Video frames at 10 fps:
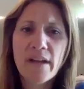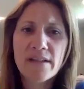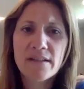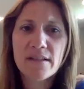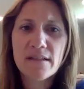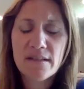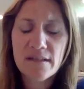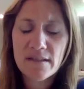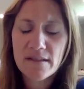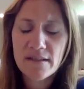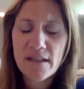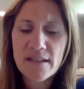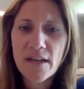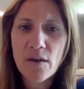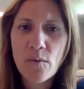and
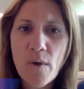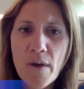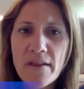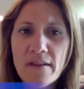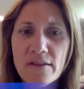Tatiana, one